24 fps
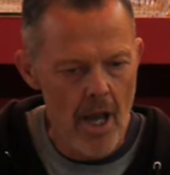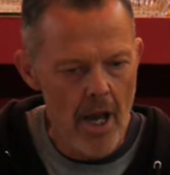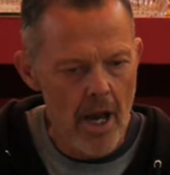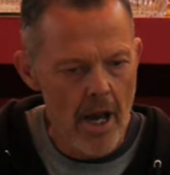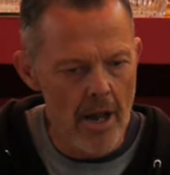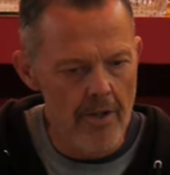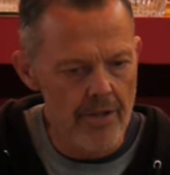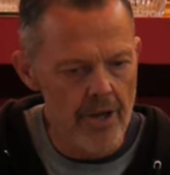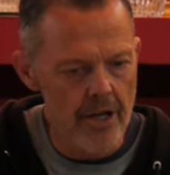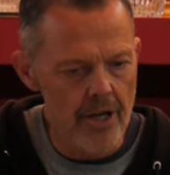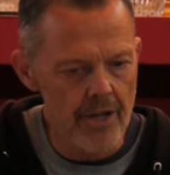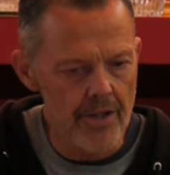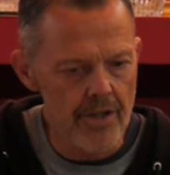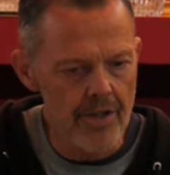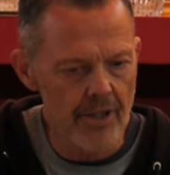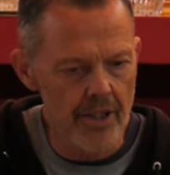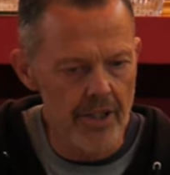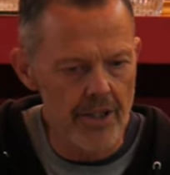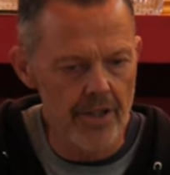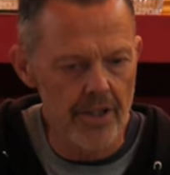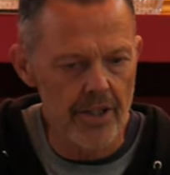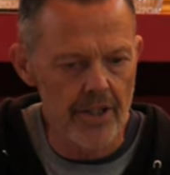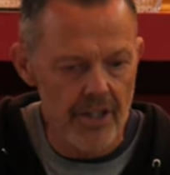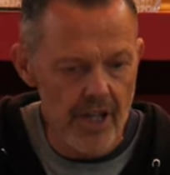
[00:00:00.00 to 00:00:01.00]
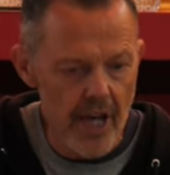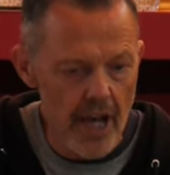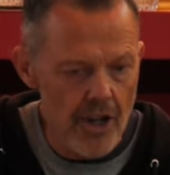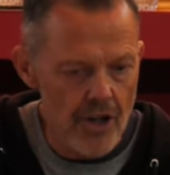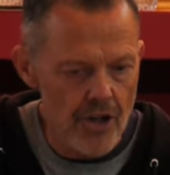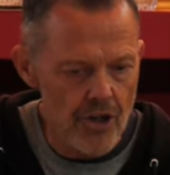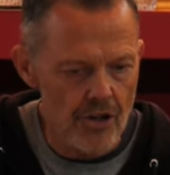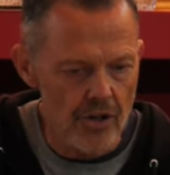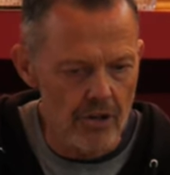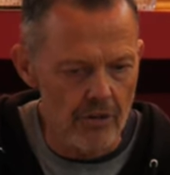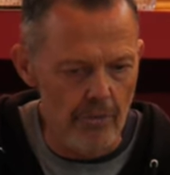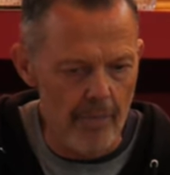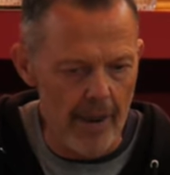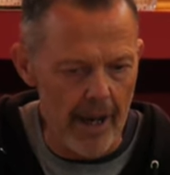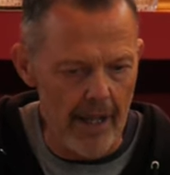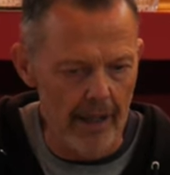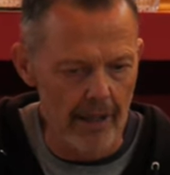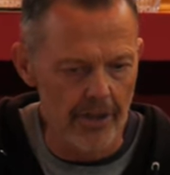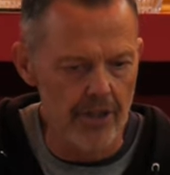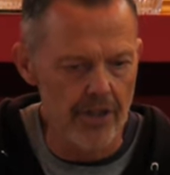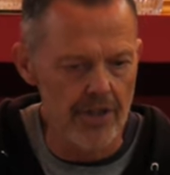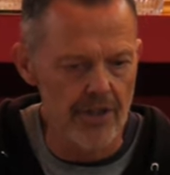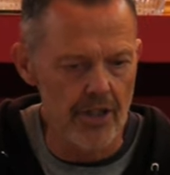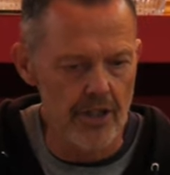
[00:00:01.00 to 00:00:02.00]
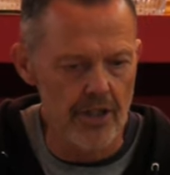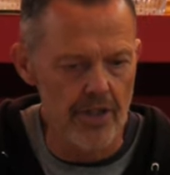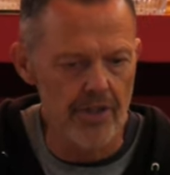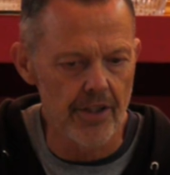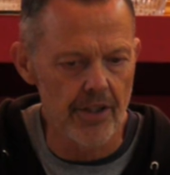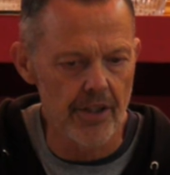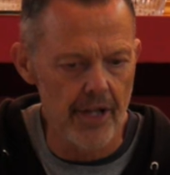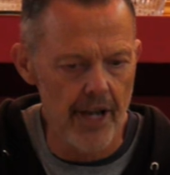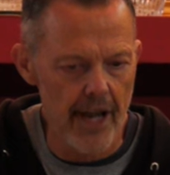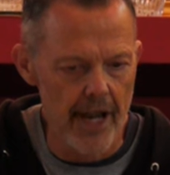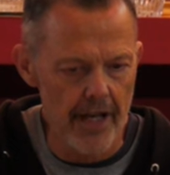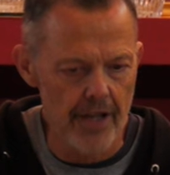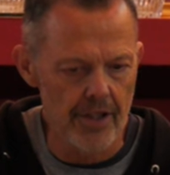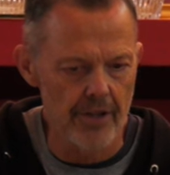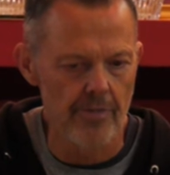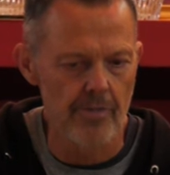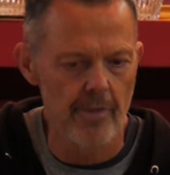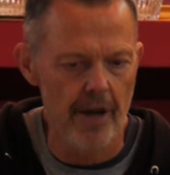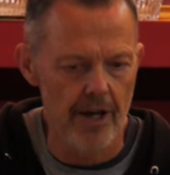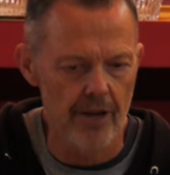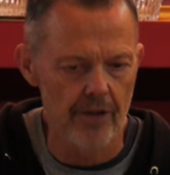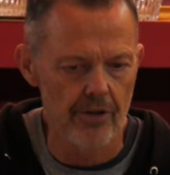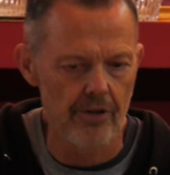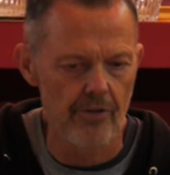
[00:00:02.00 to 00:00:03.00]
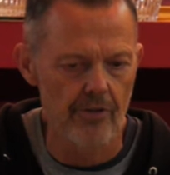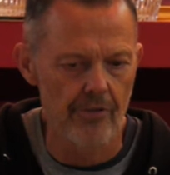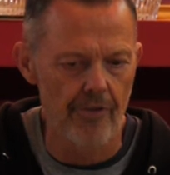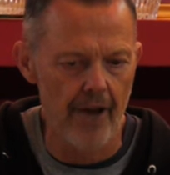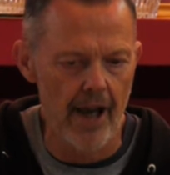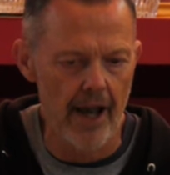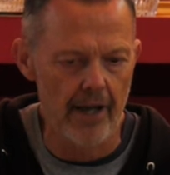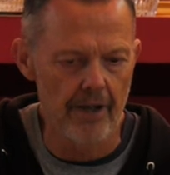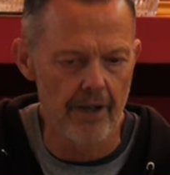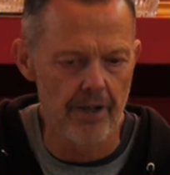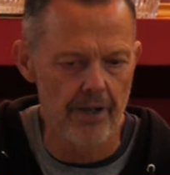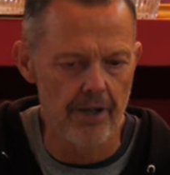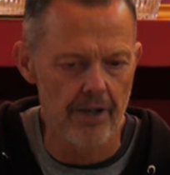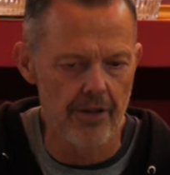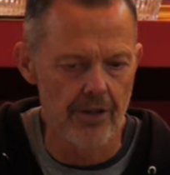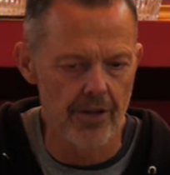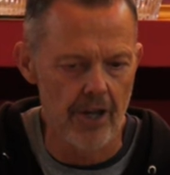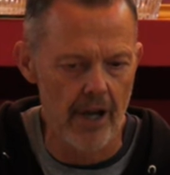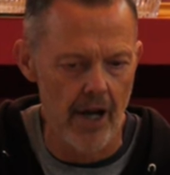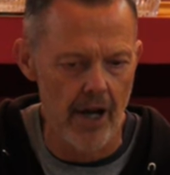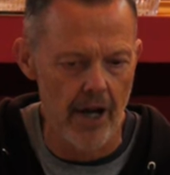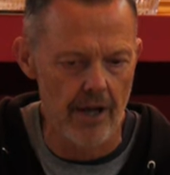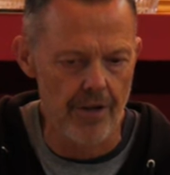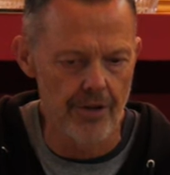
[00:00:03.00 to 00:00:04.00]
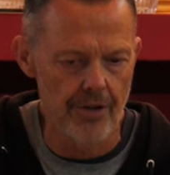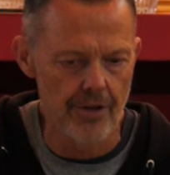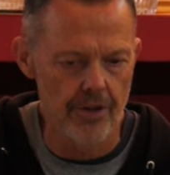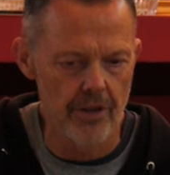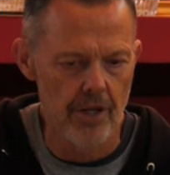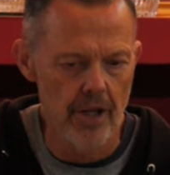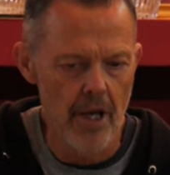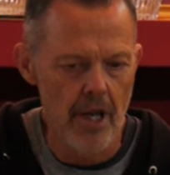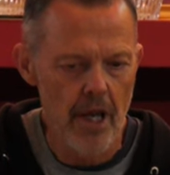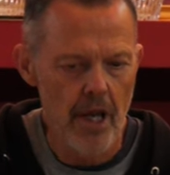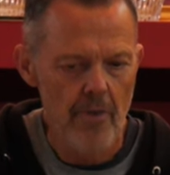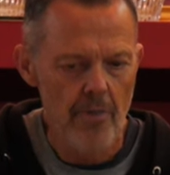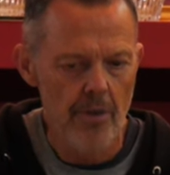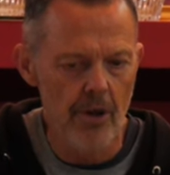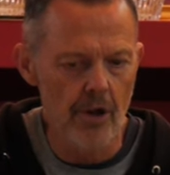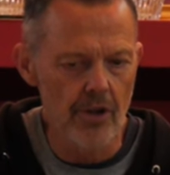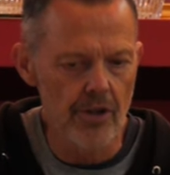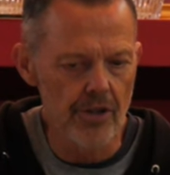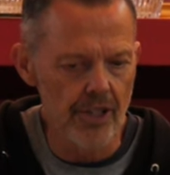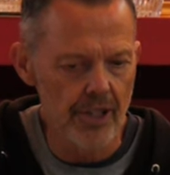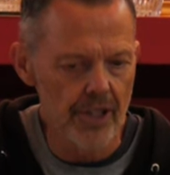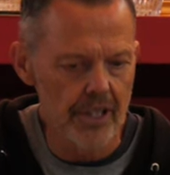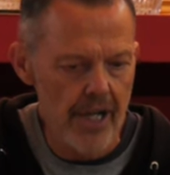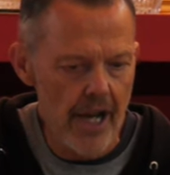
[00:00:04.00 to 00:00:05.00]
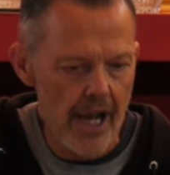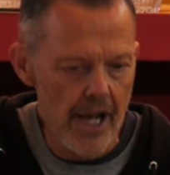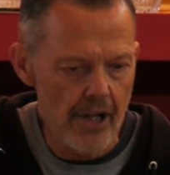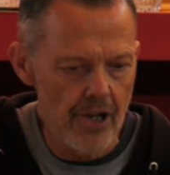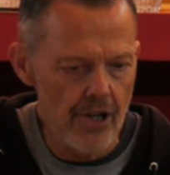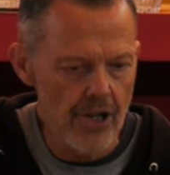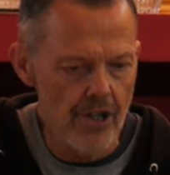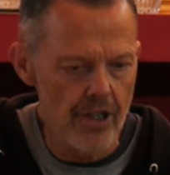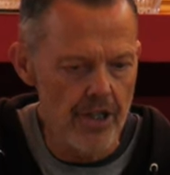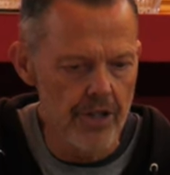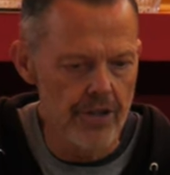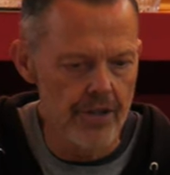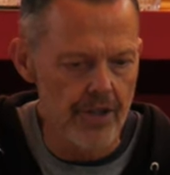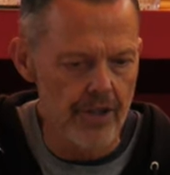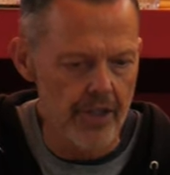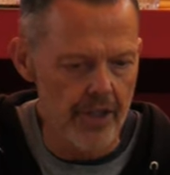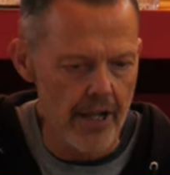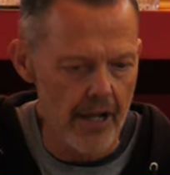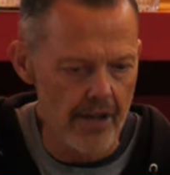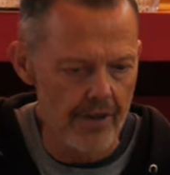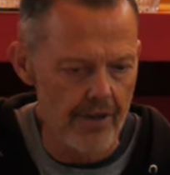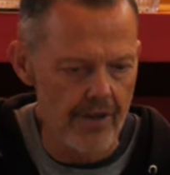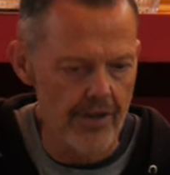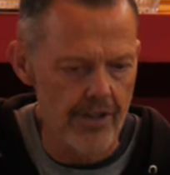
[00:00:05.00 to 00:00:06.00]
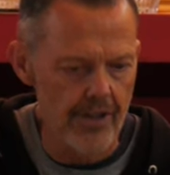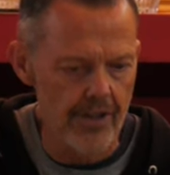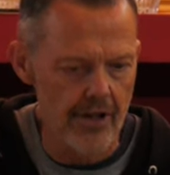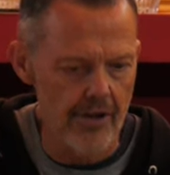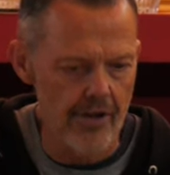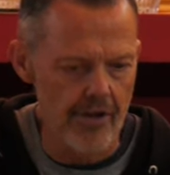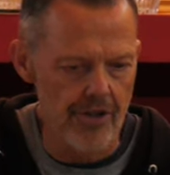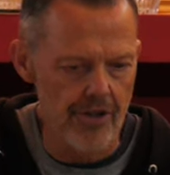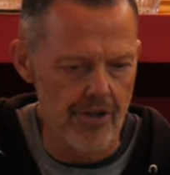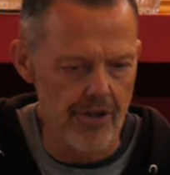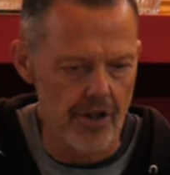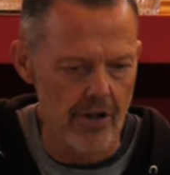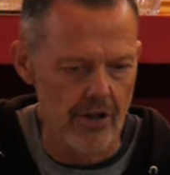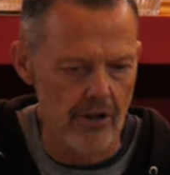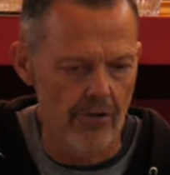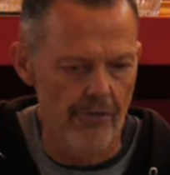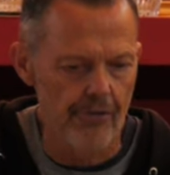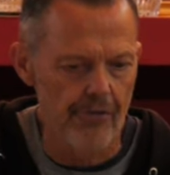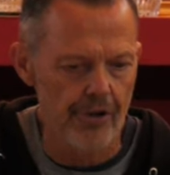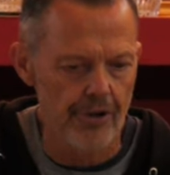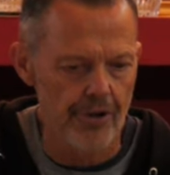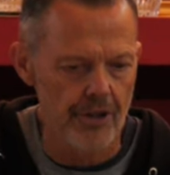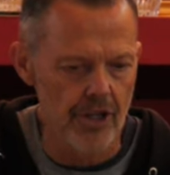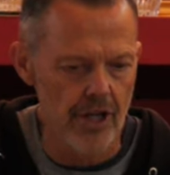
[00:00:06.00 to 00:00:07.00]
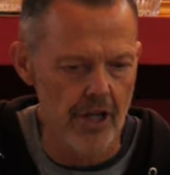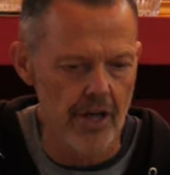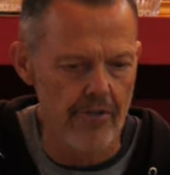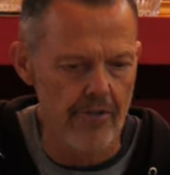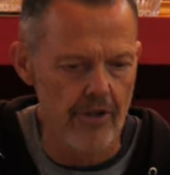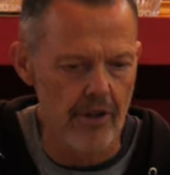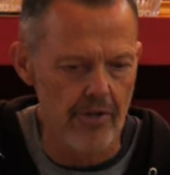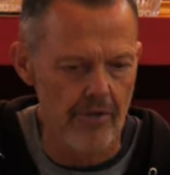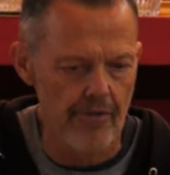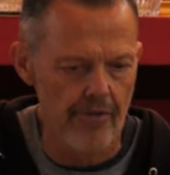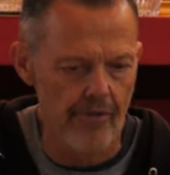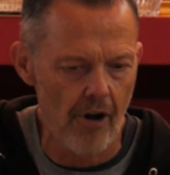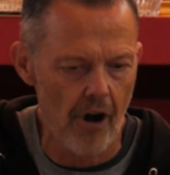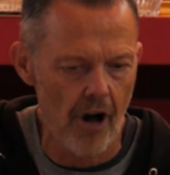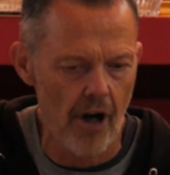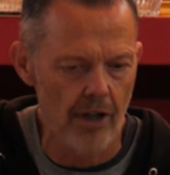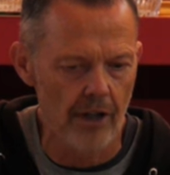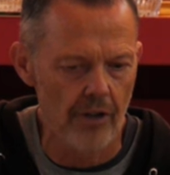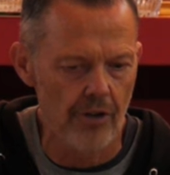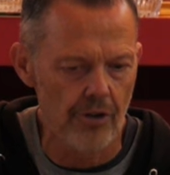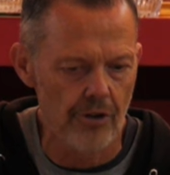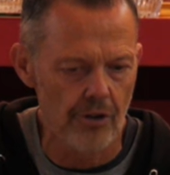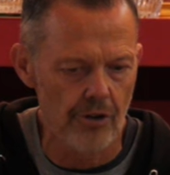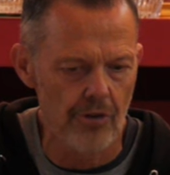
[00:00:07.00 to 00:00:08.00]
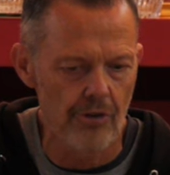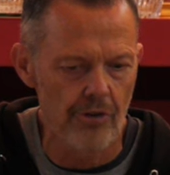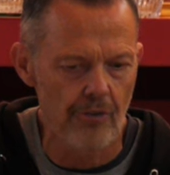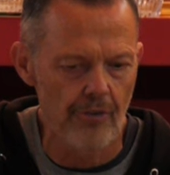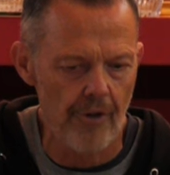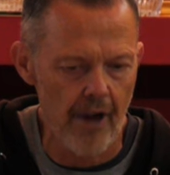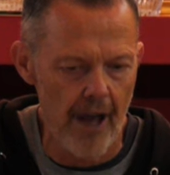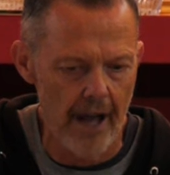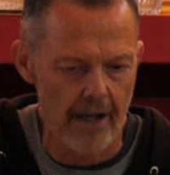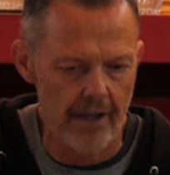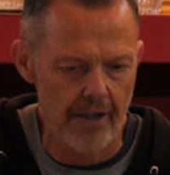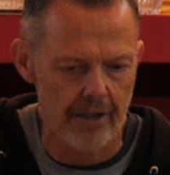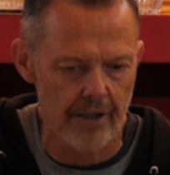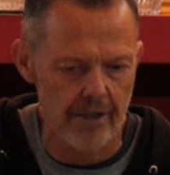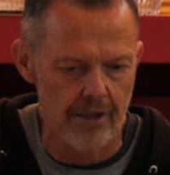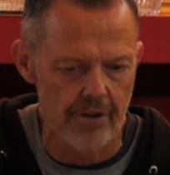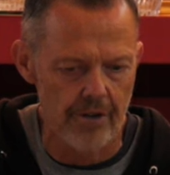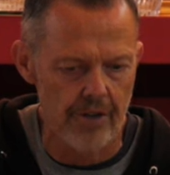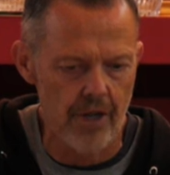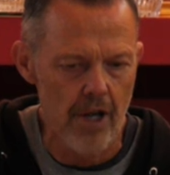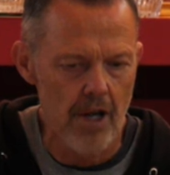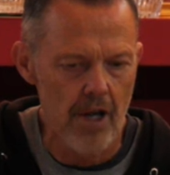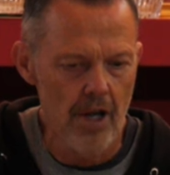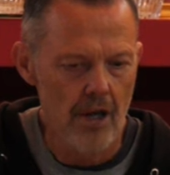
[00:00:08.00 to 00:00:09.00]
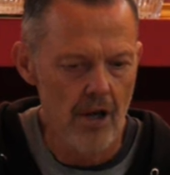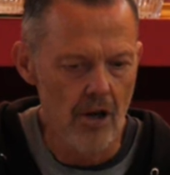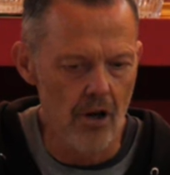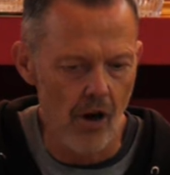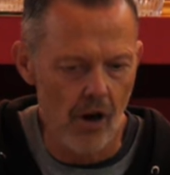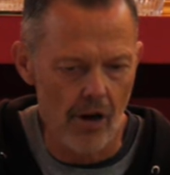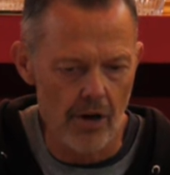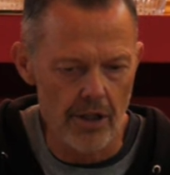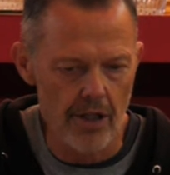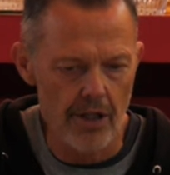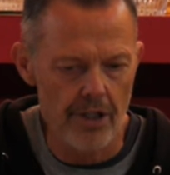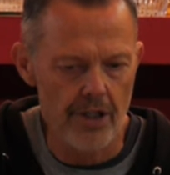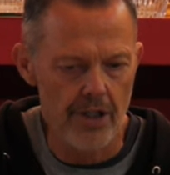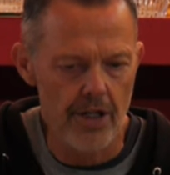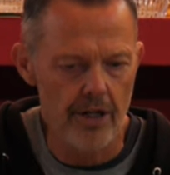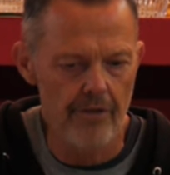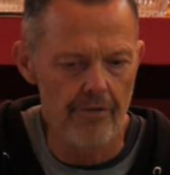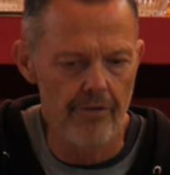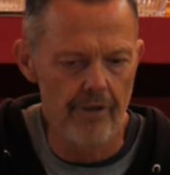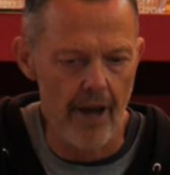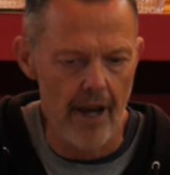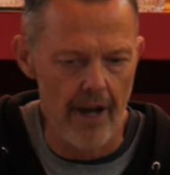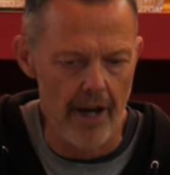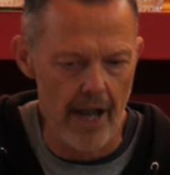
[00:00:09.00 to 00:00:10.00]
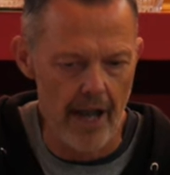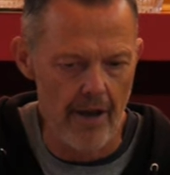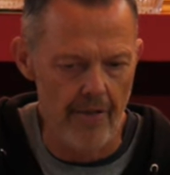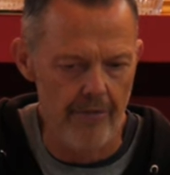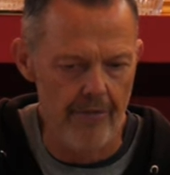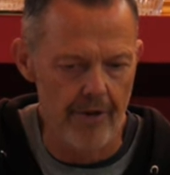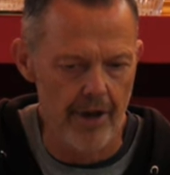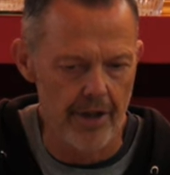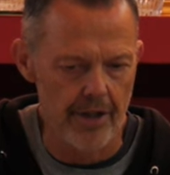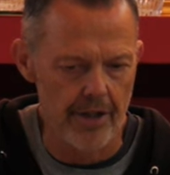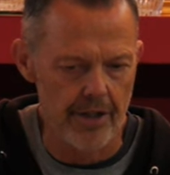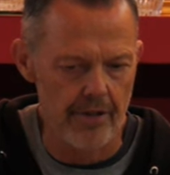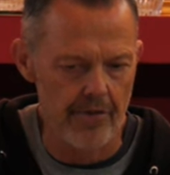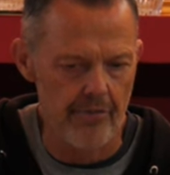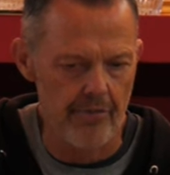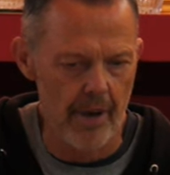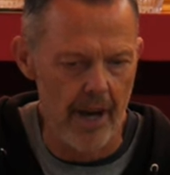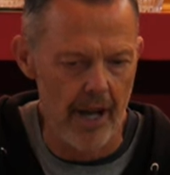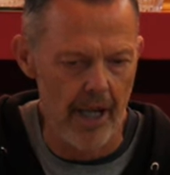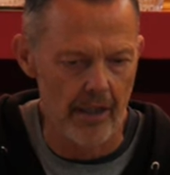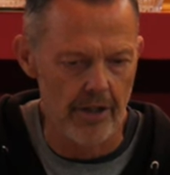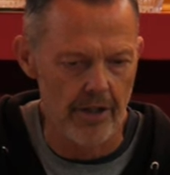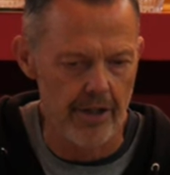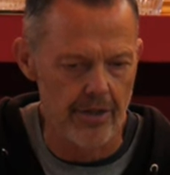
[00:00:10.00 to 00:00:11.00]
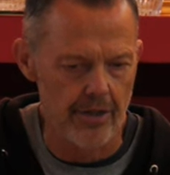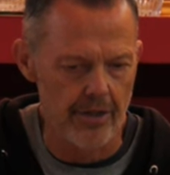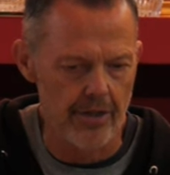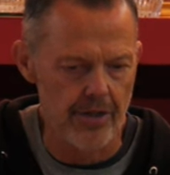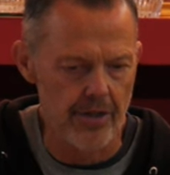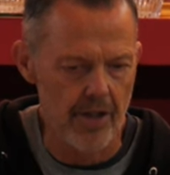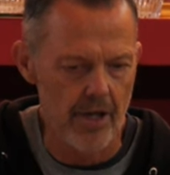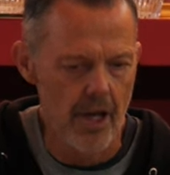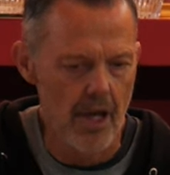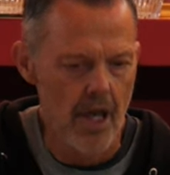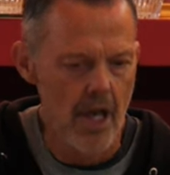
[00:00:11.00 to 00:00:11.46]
And then it says attentional balance is the next mental factor discussed because attention is a necessary skill for achieving the final two factors, cognitive and affective balance.